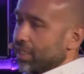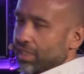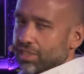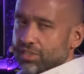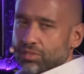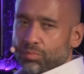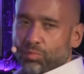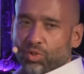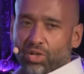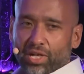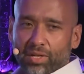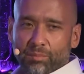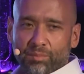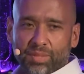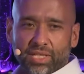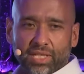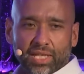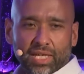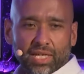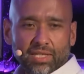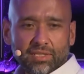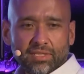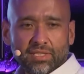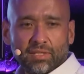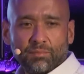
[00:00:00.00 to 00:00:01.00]
customer
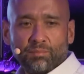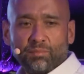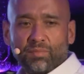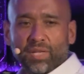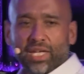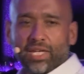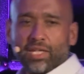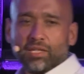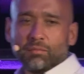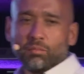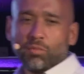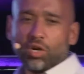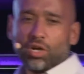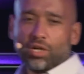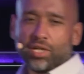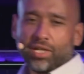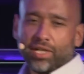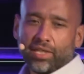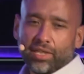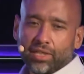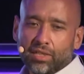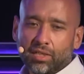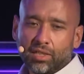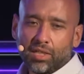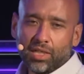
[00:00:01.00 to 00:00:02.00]
NPS and make
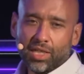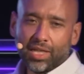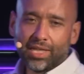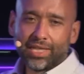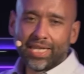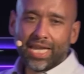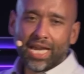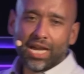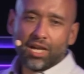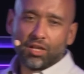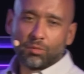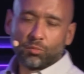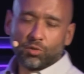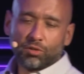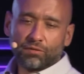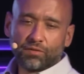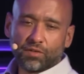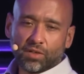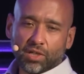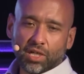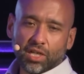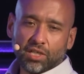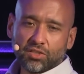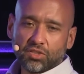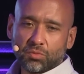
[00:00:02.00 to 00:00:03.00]
marketing accountable for
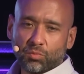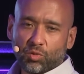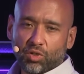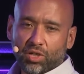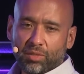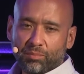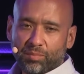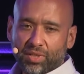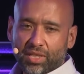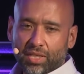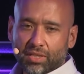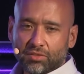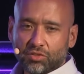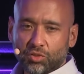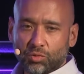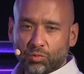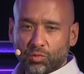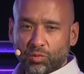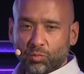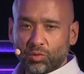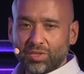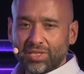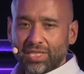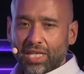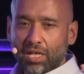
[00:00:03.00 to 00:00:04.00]
customer NPS. So it
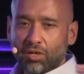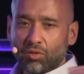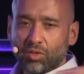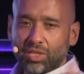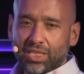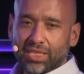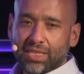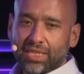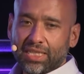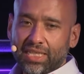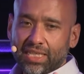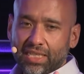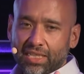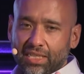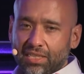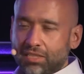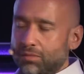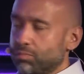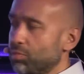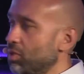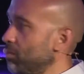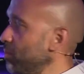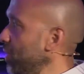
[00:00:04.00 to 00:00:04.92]
was not only leads, but